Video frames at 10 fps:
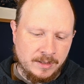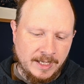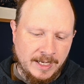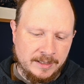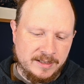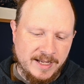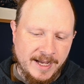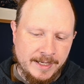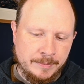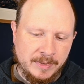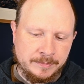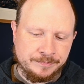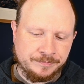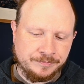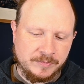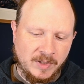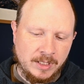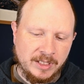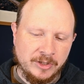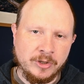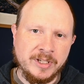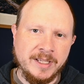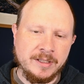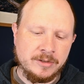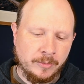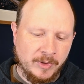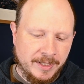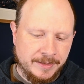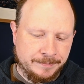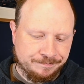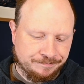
and a time. You click OK in the top right.